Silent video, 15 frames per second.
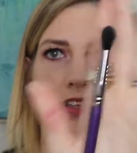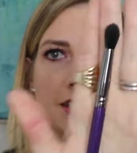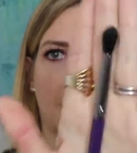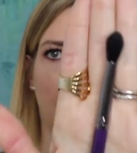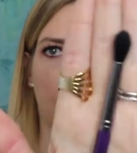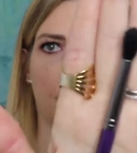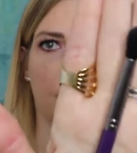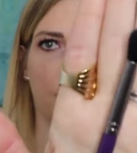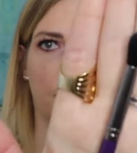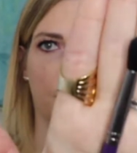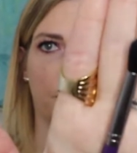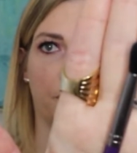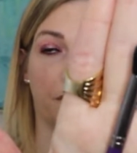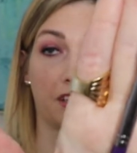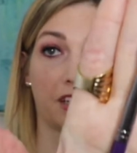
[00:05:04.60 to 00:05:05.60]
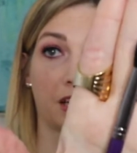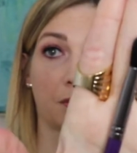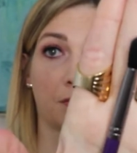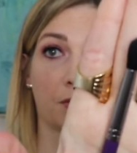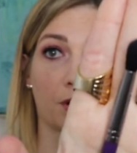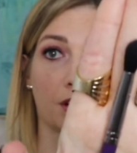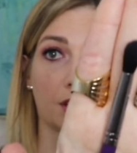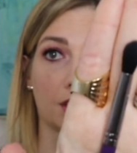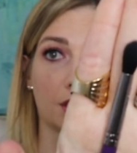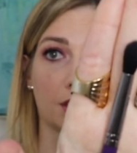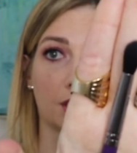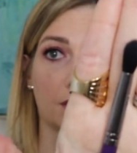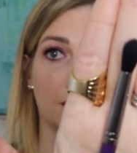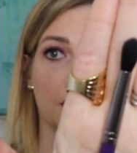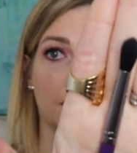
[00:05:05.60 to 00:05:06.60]
tapered blending brush,
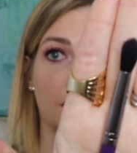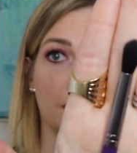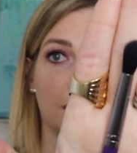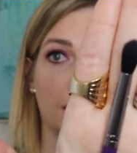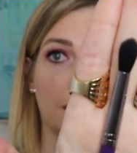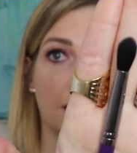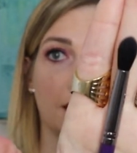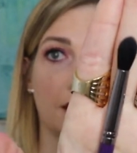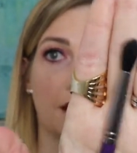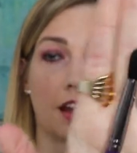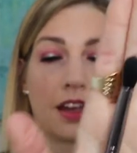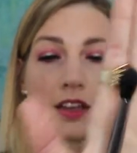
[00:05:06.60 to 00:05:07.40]
as you can see.